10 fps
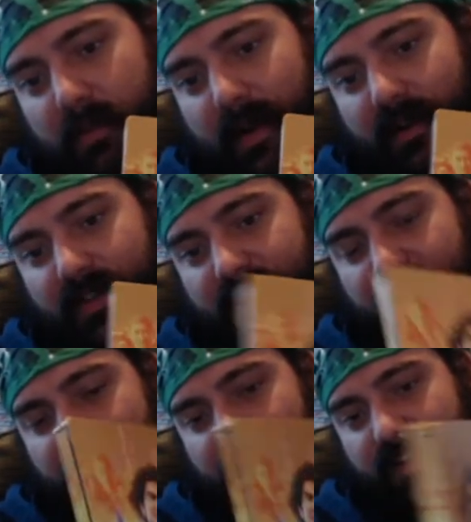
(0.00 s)
power of the
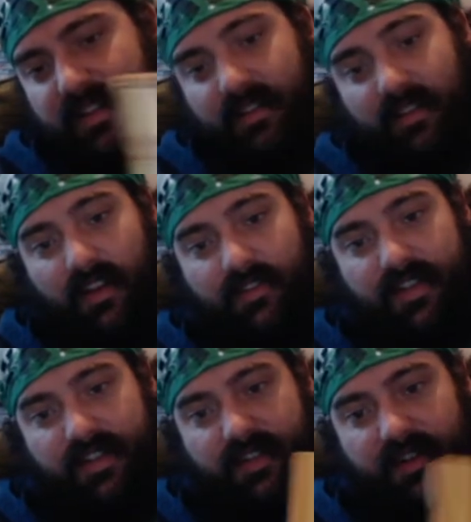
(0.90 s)
Series X and love
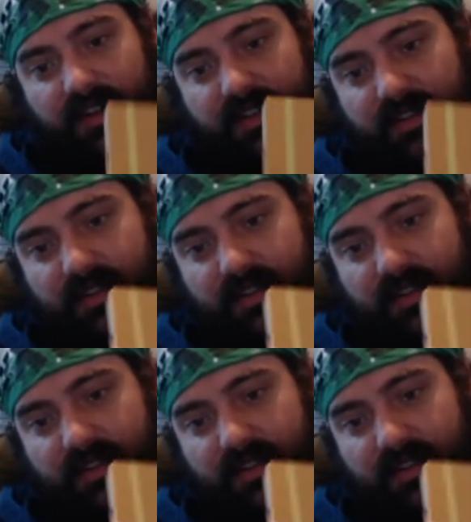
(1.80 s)
this series.